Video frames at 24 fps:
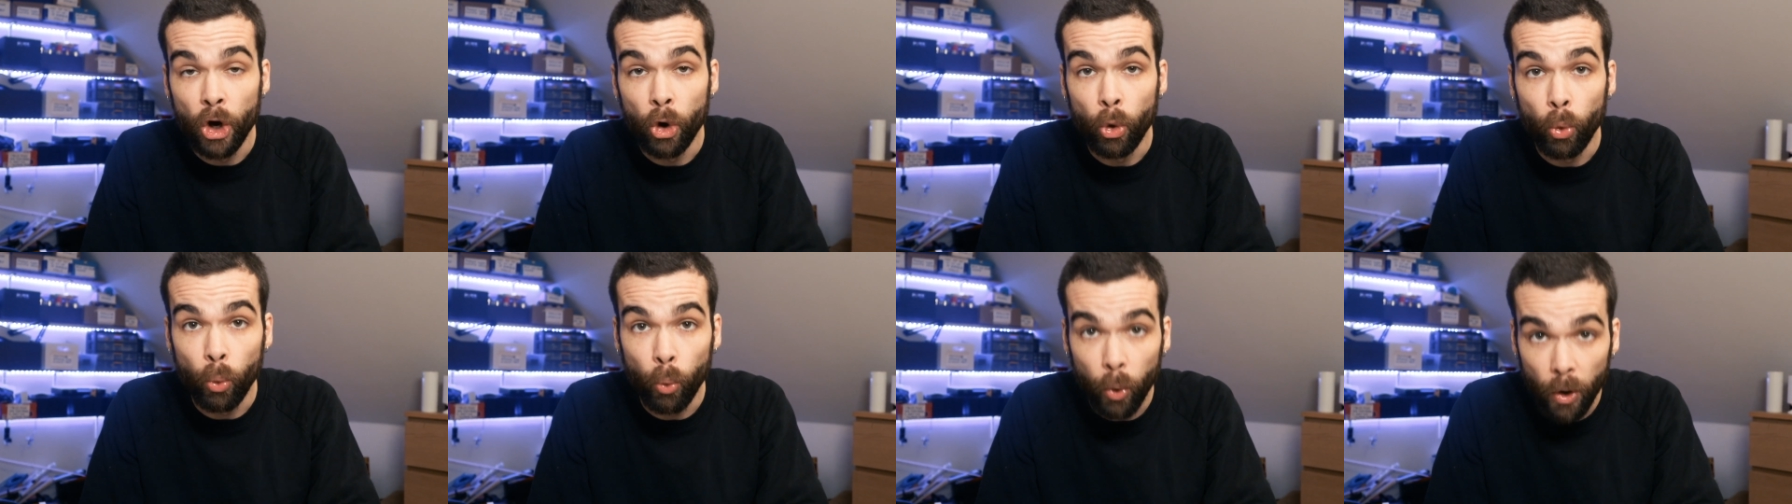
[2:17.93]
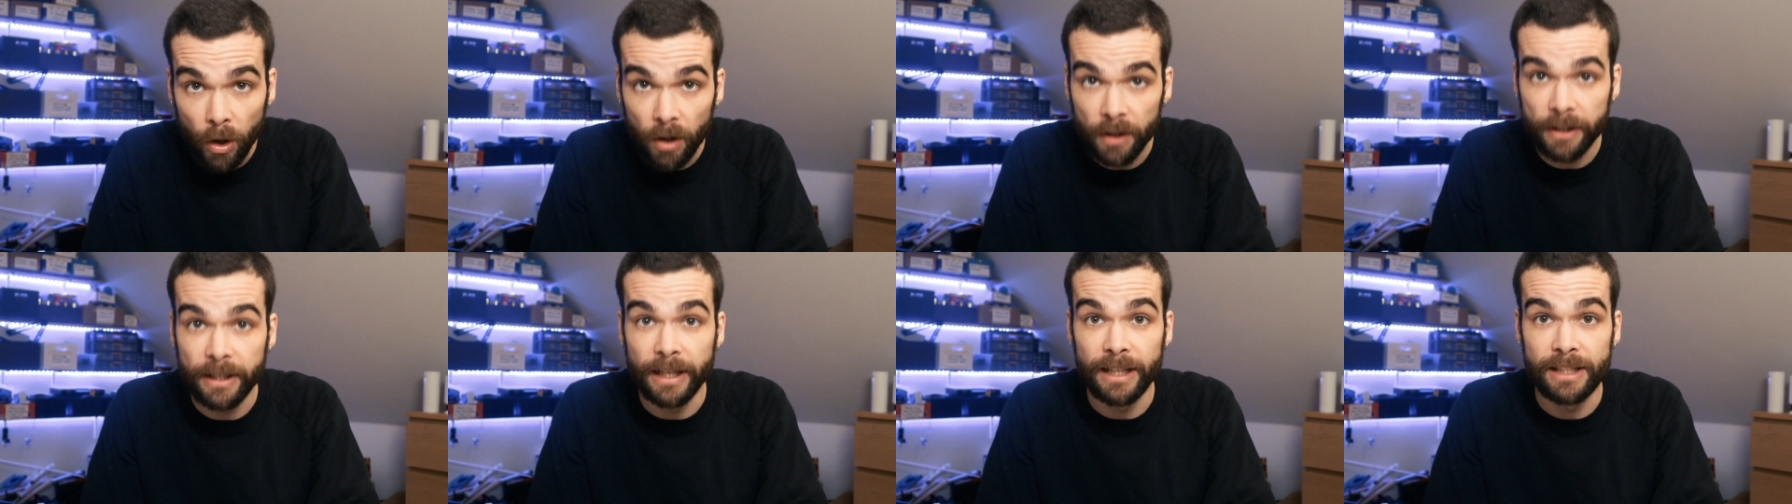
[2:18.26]

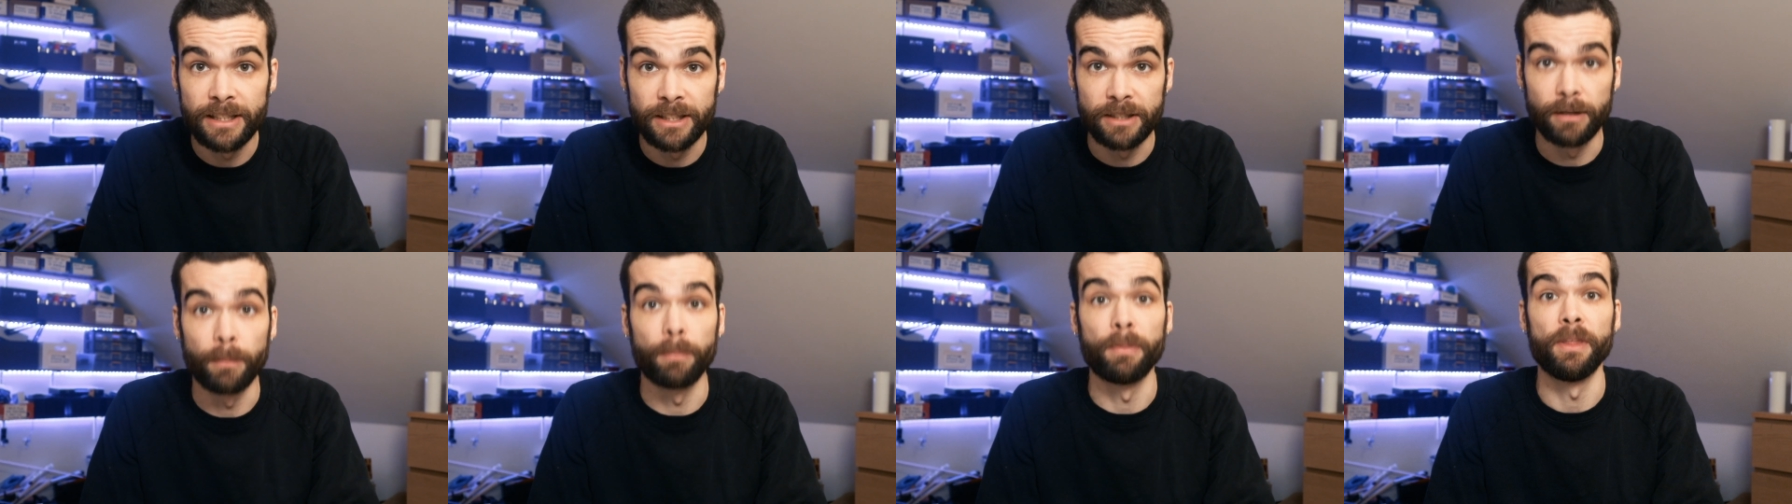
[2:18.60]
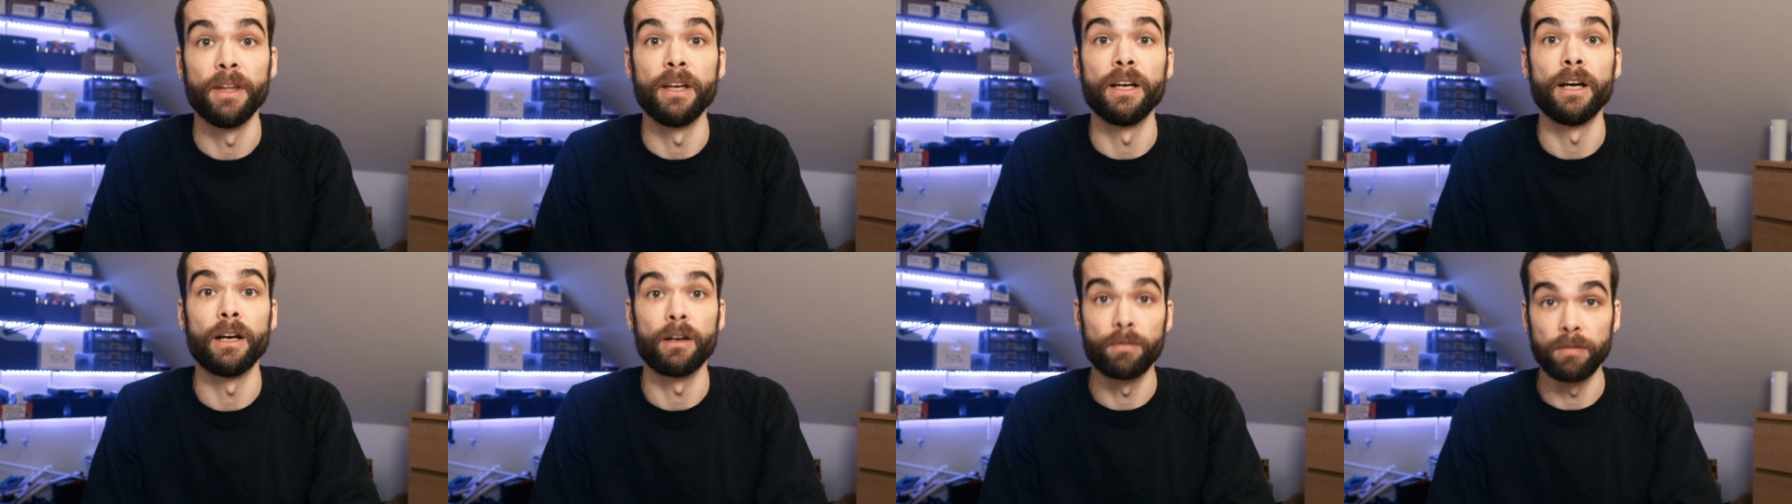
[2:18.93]
will get
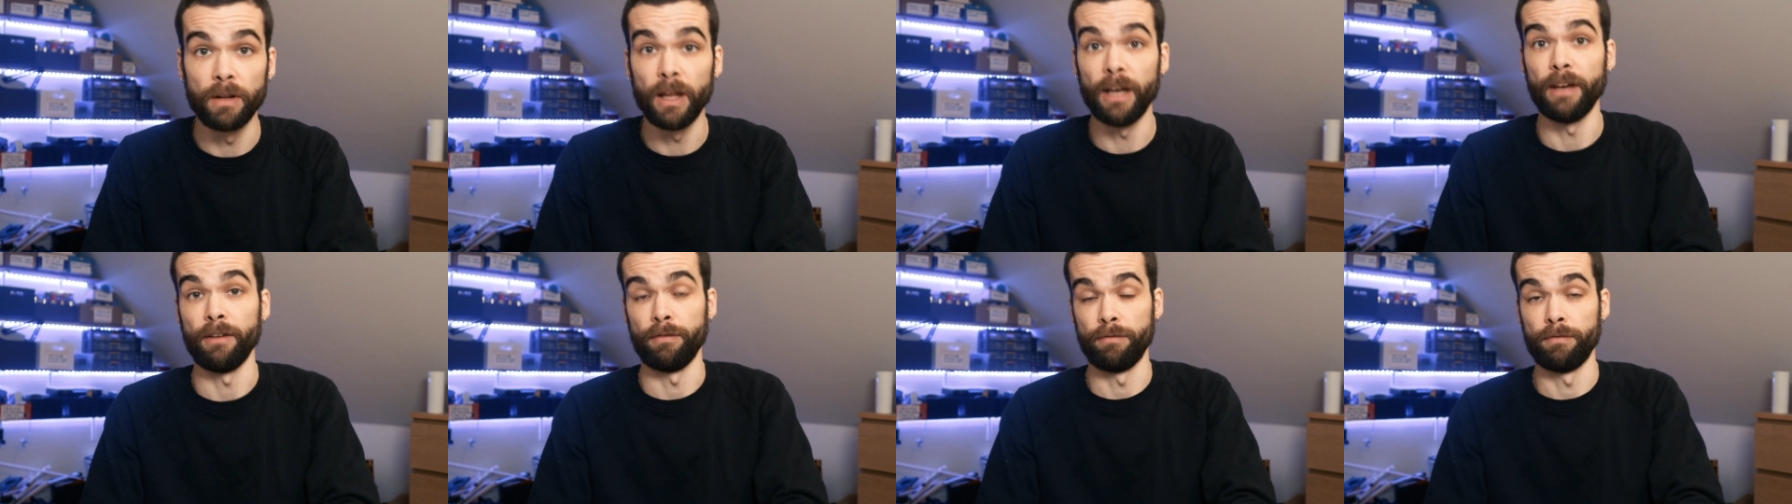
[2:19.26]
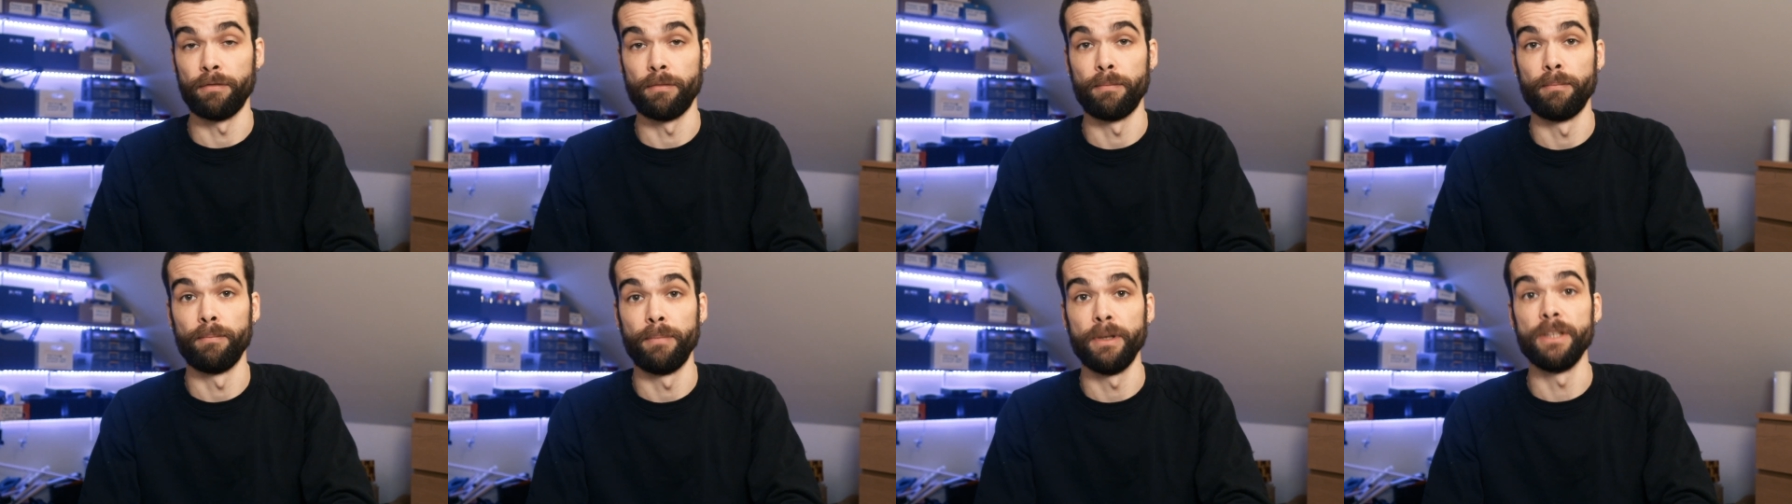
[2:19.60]
something out of
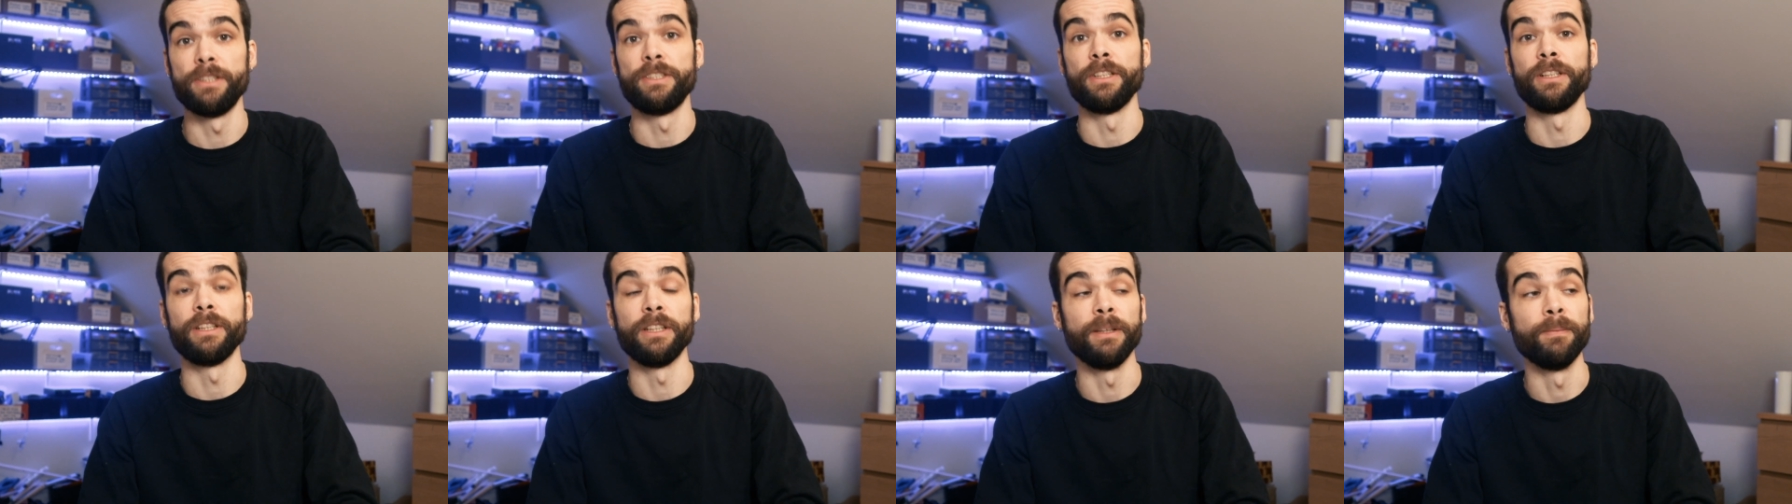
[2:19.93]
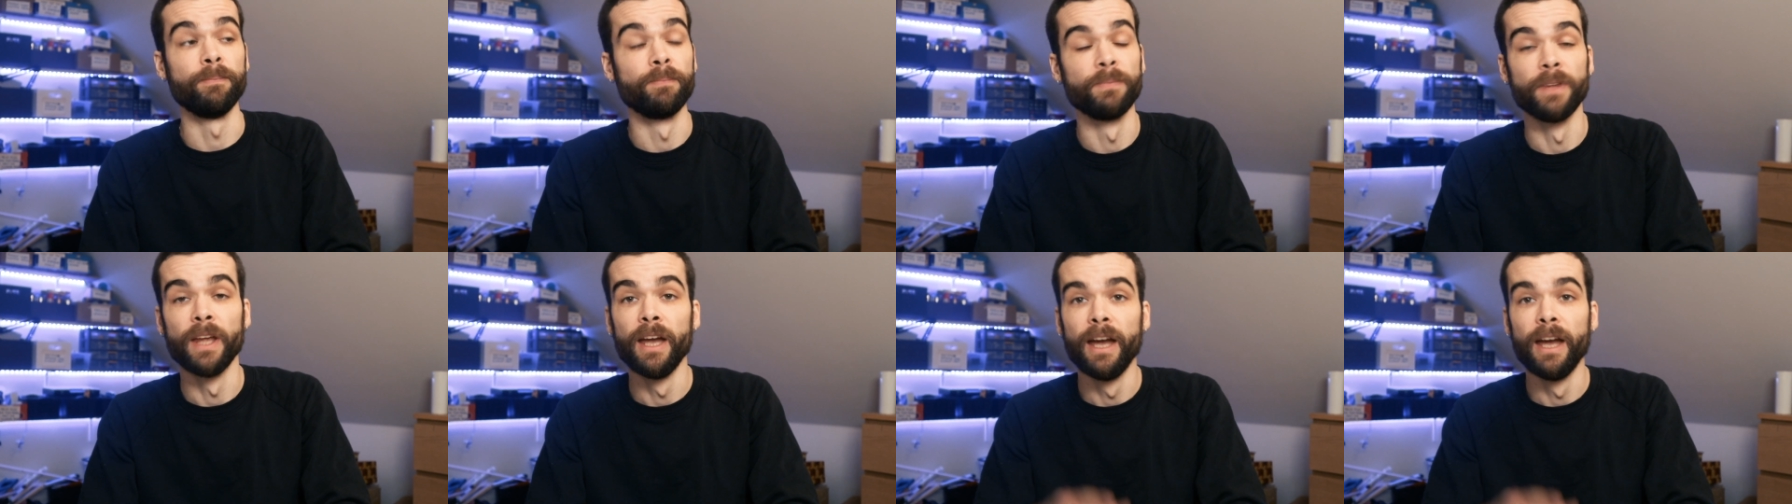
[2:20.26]
life, basically.